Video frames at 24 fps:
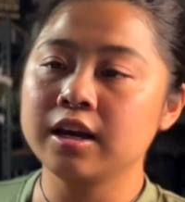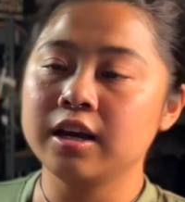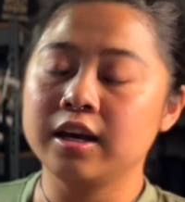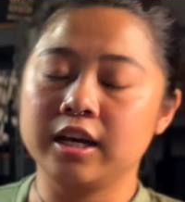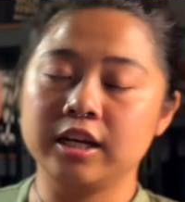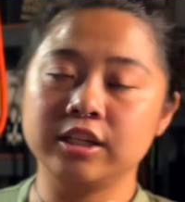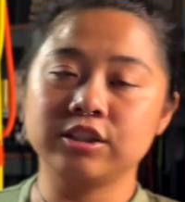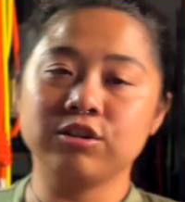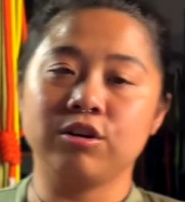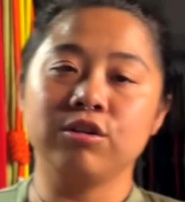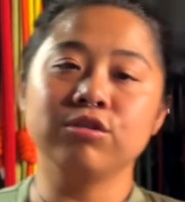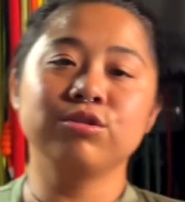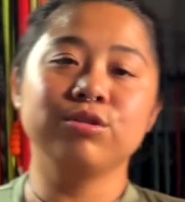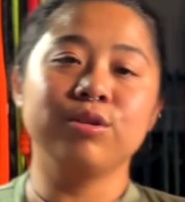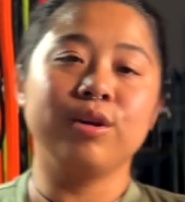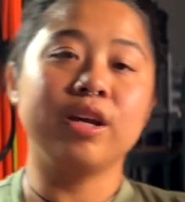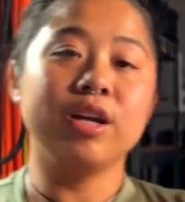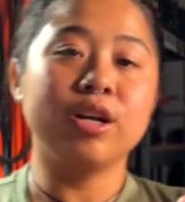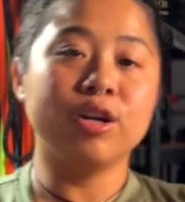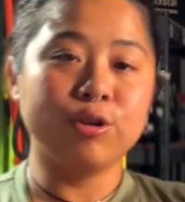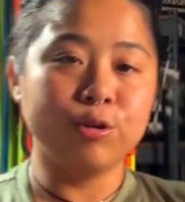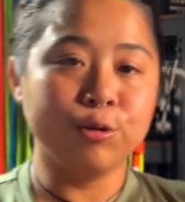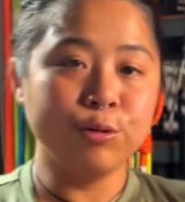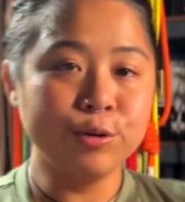It's also
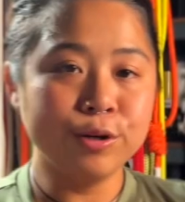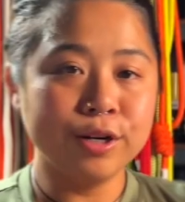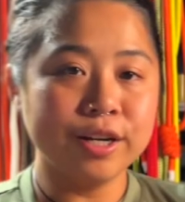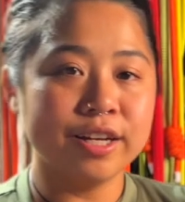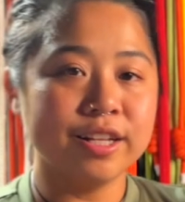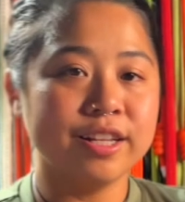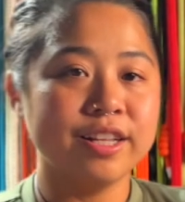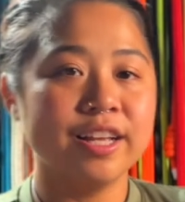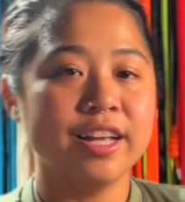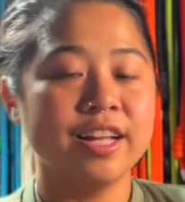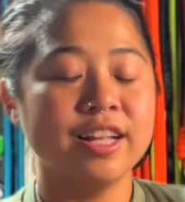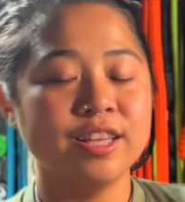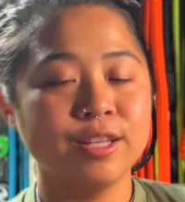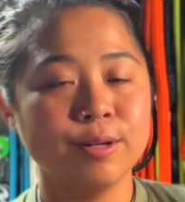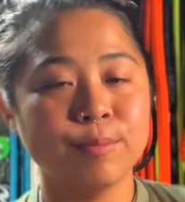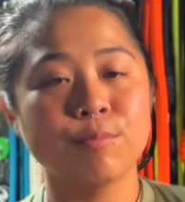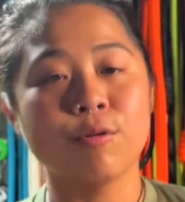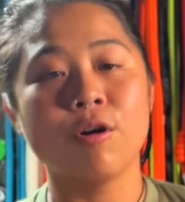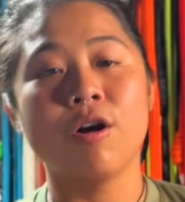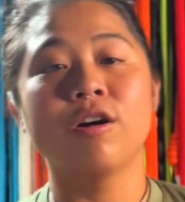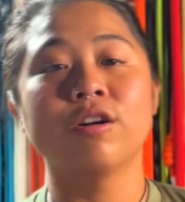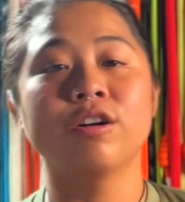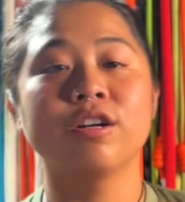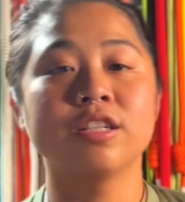included in the
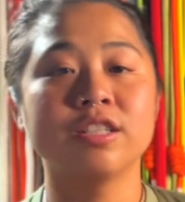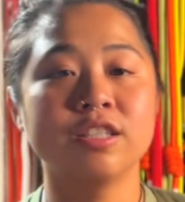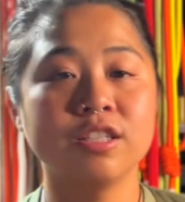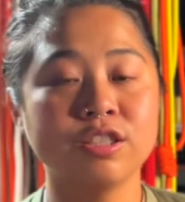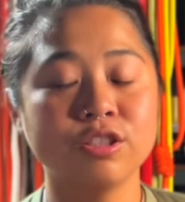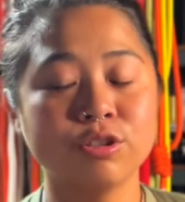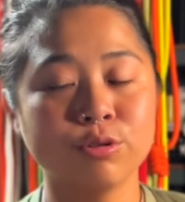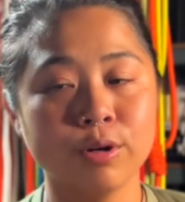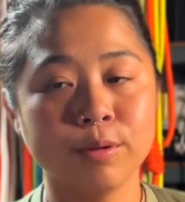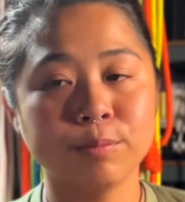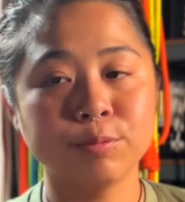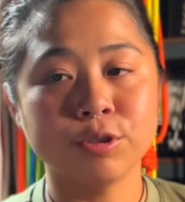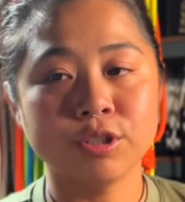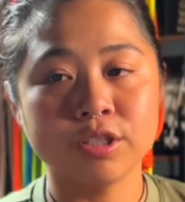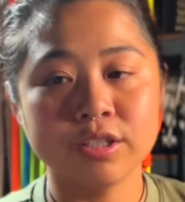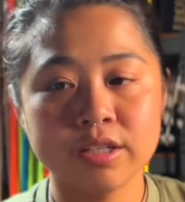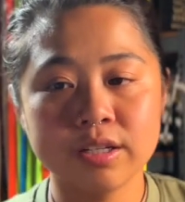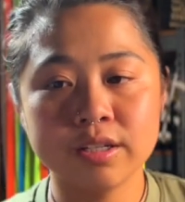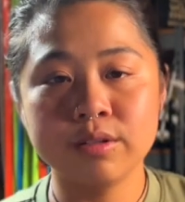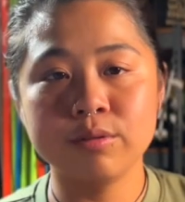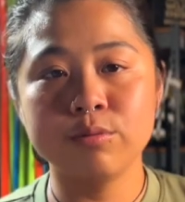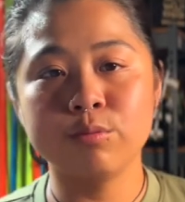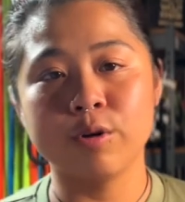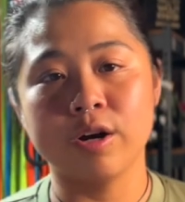product
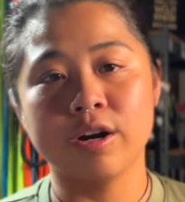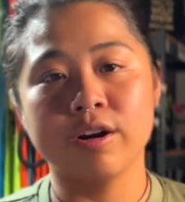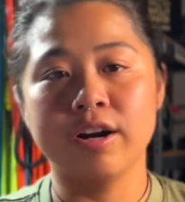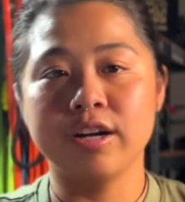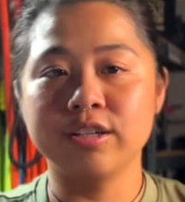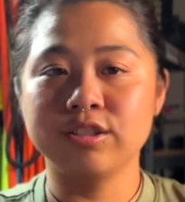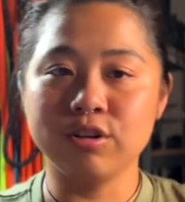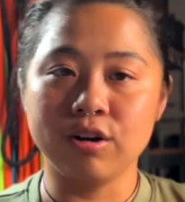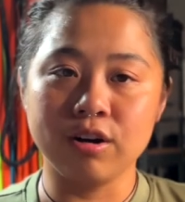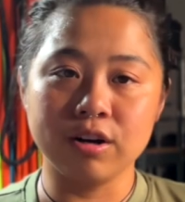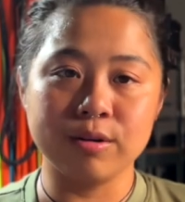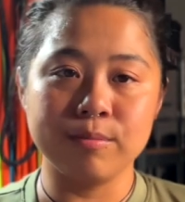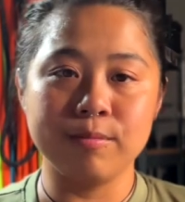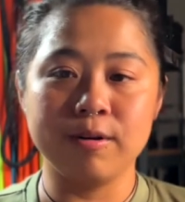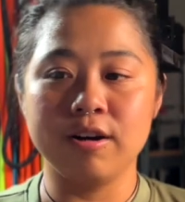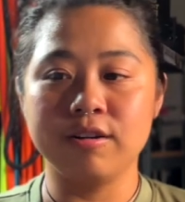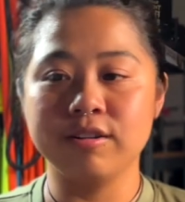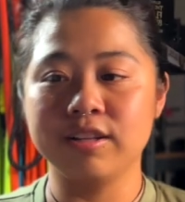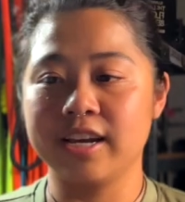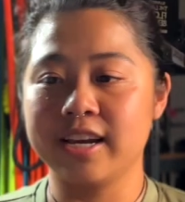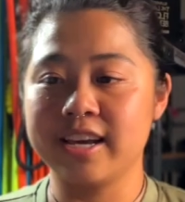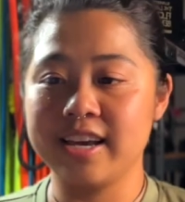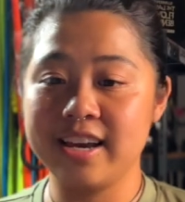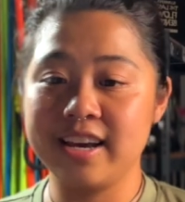description where I talk about
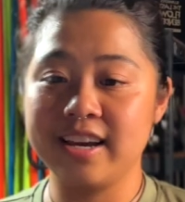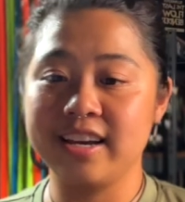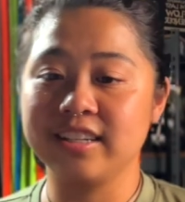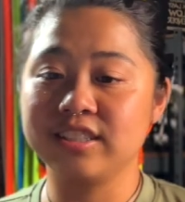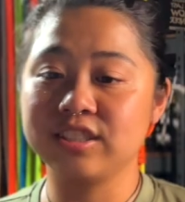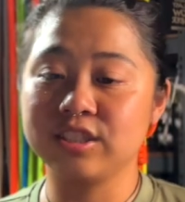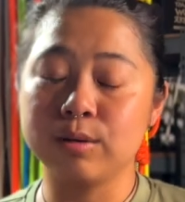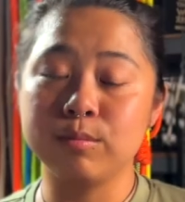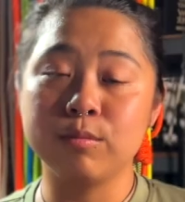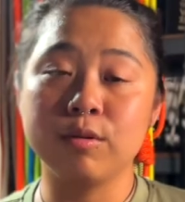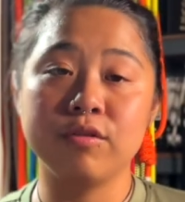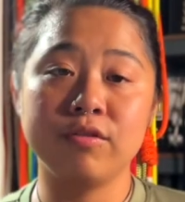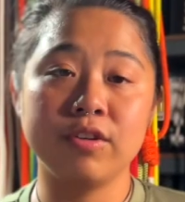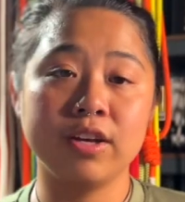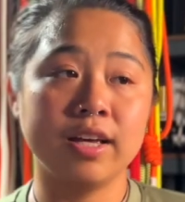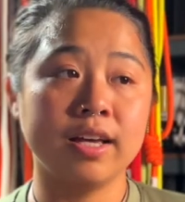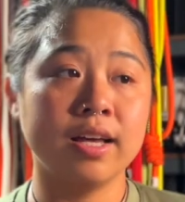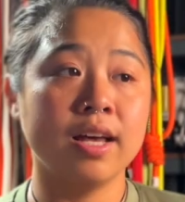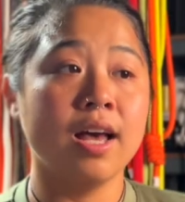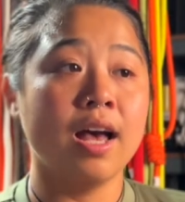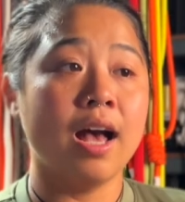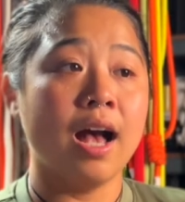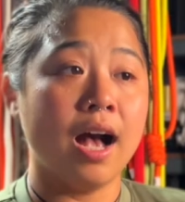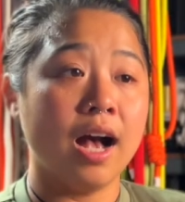like, hey, some of it
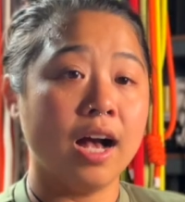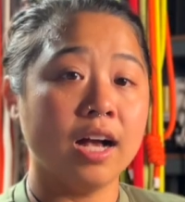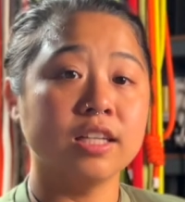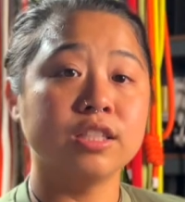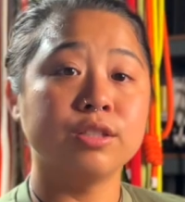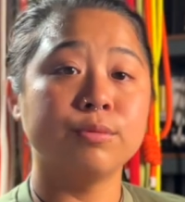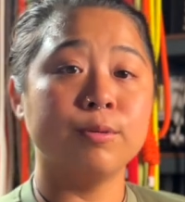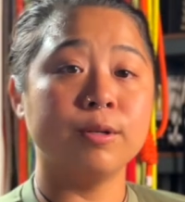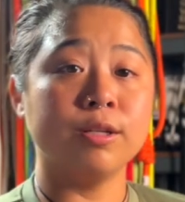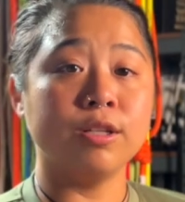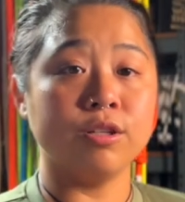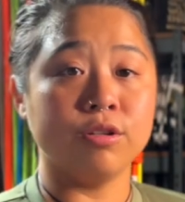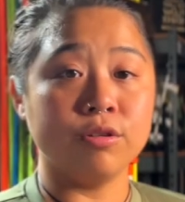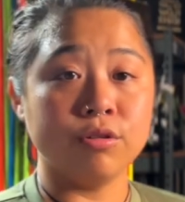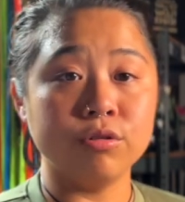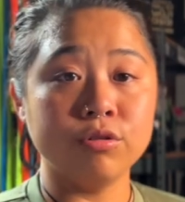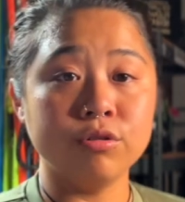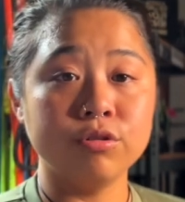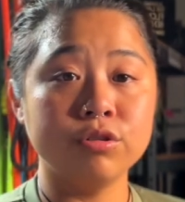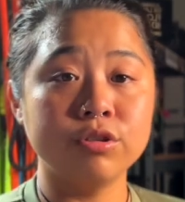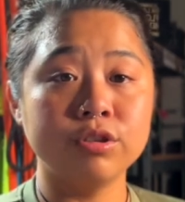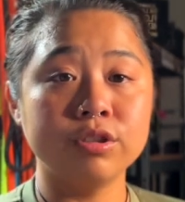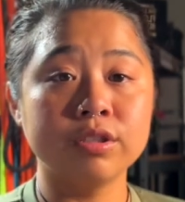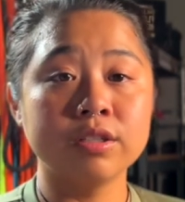has been
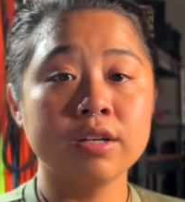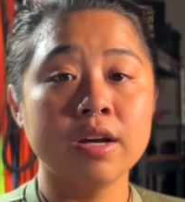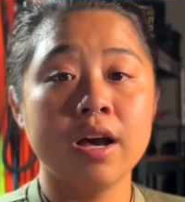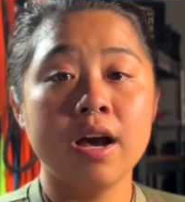used.